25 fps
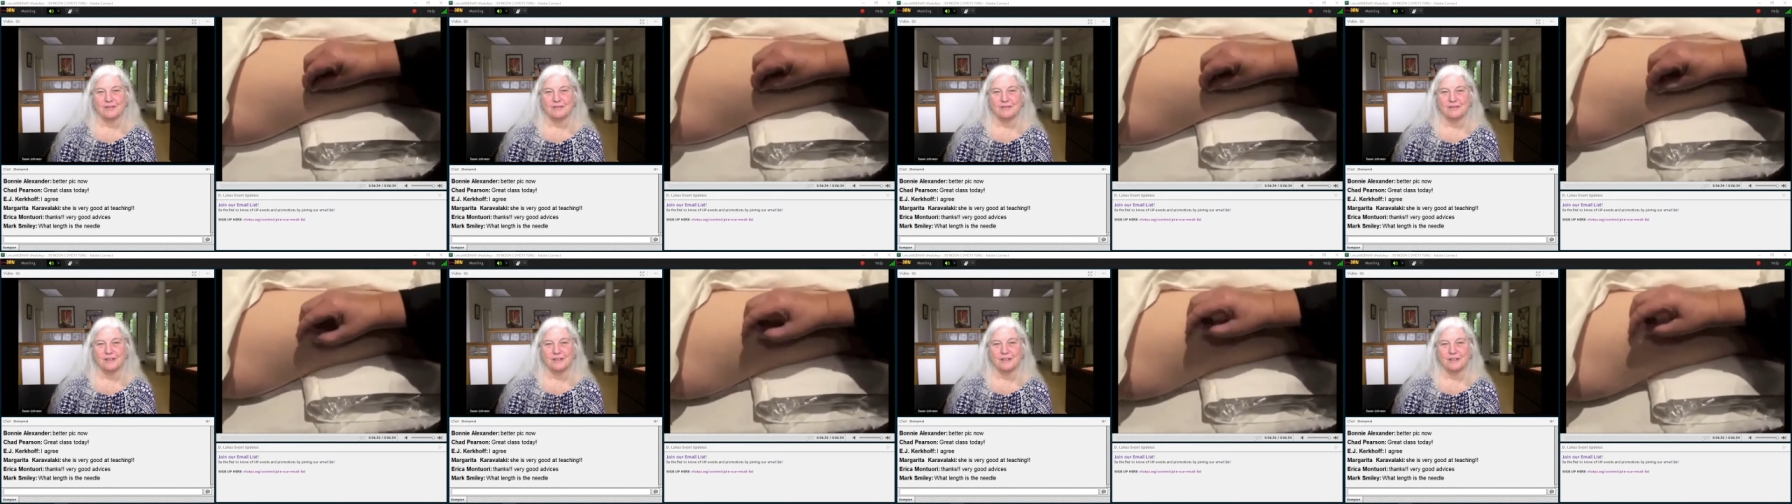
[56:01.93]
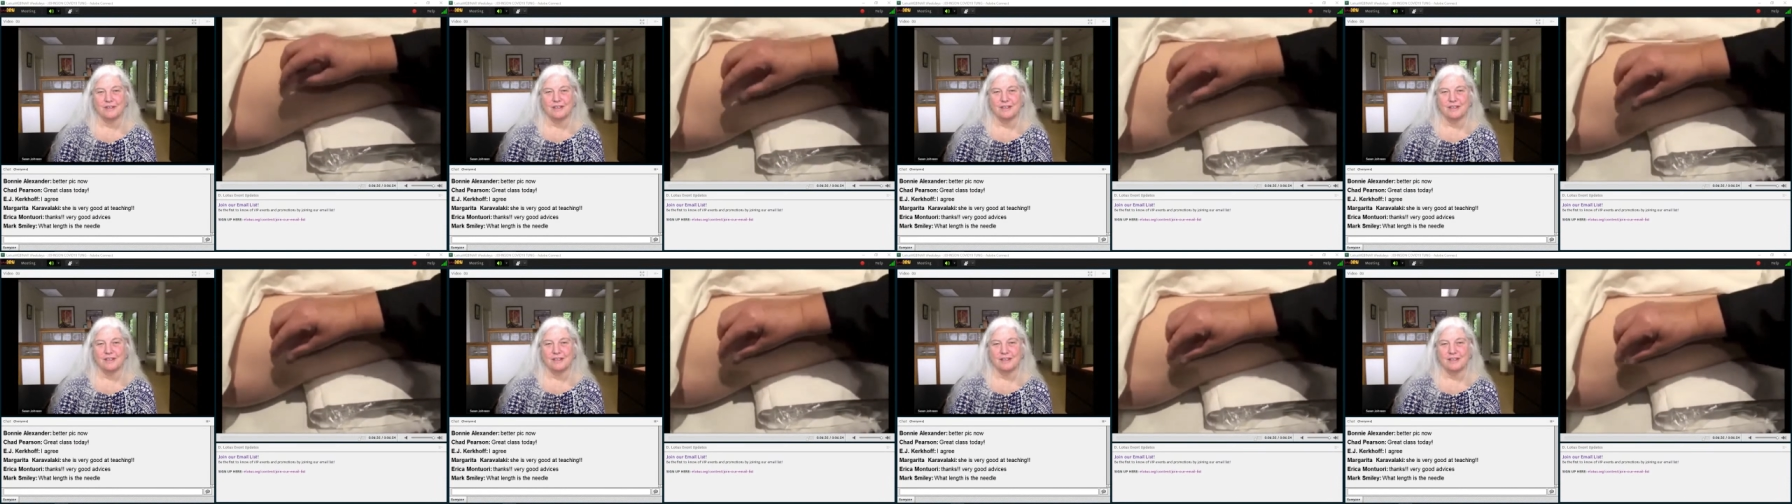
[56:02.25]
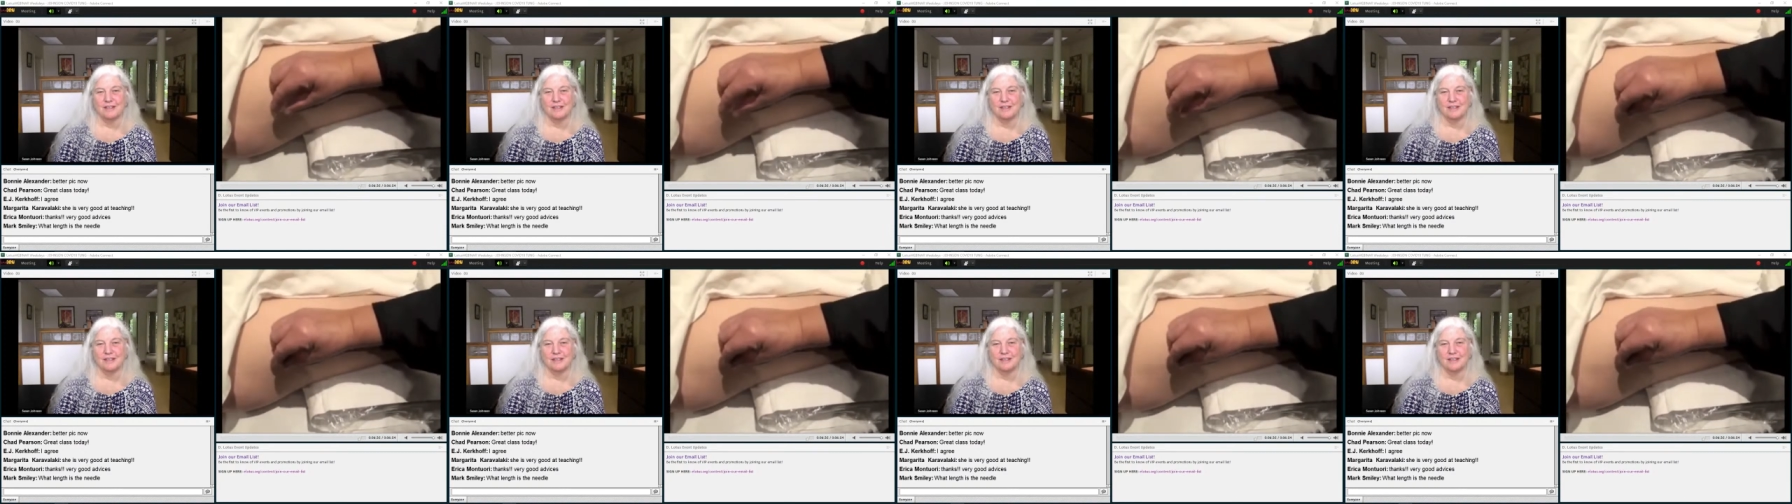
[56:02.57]
Yeah, she
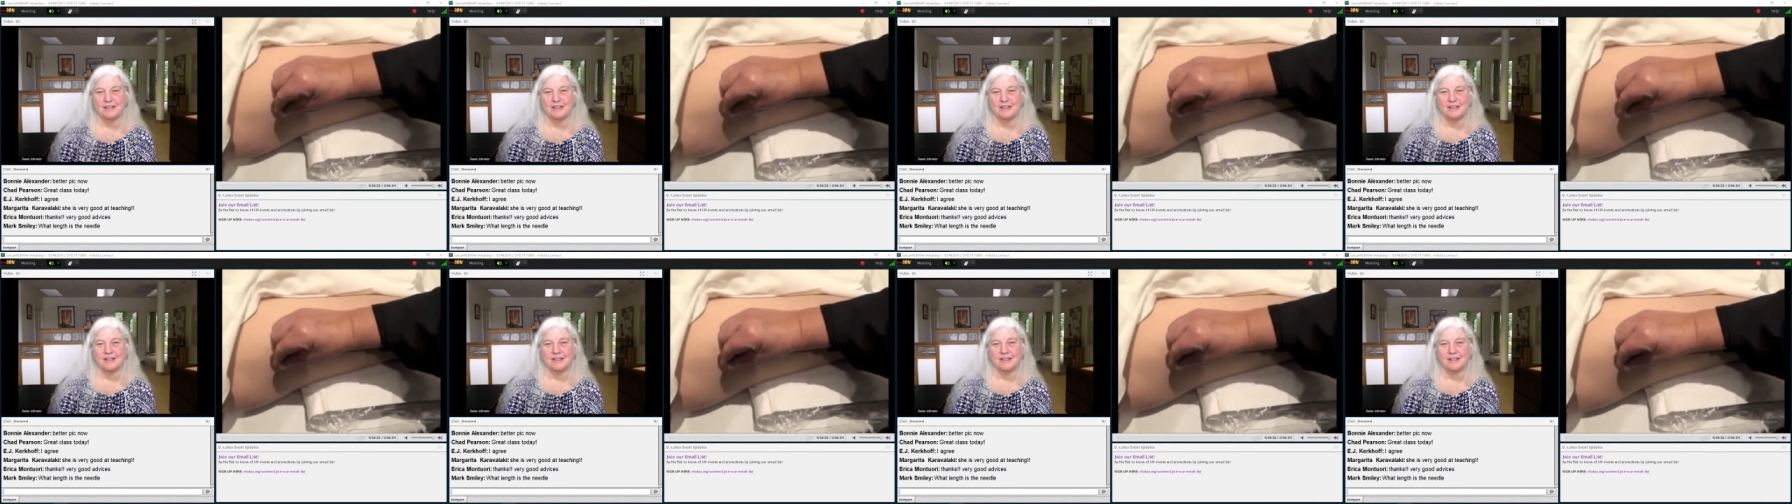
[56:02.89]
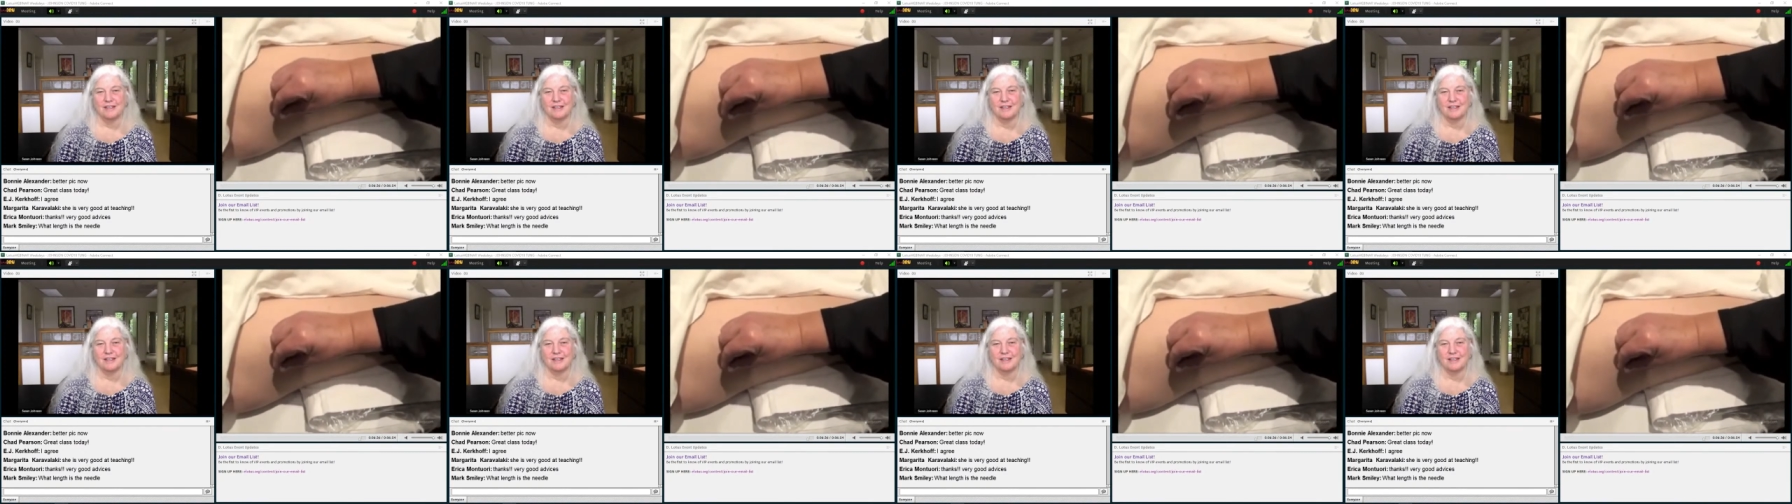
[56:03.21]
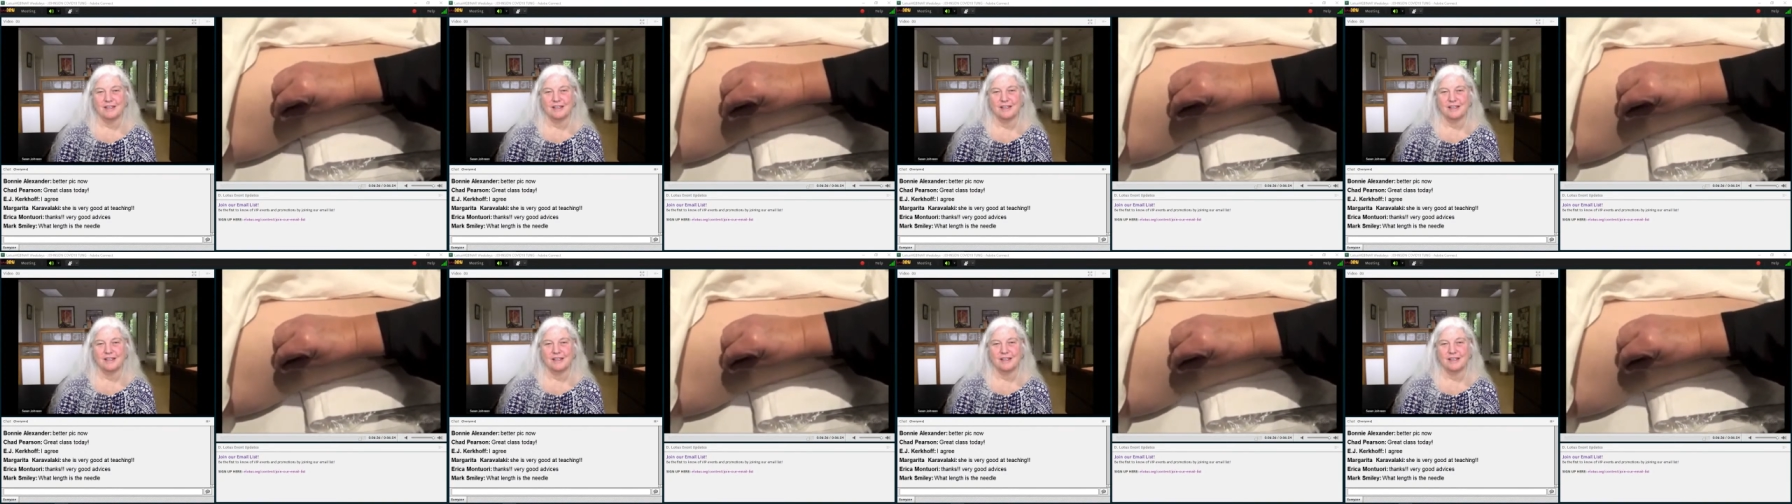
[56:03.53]
she wants these
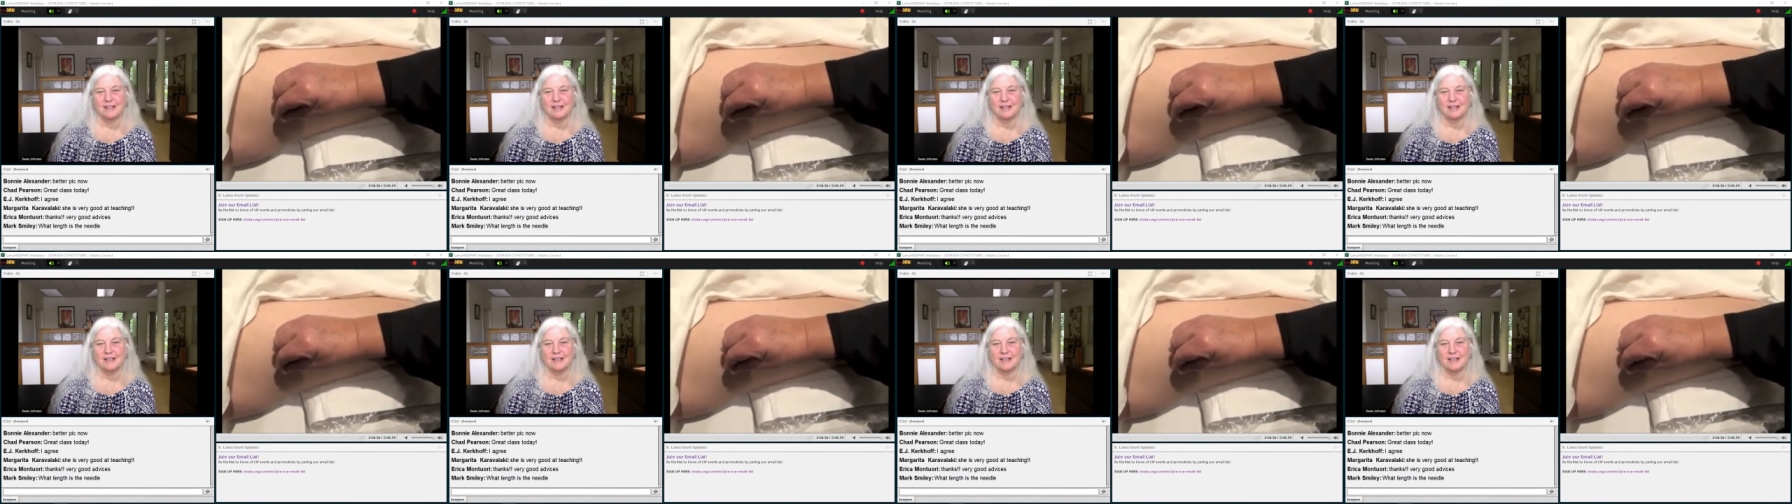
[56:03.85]
needles in.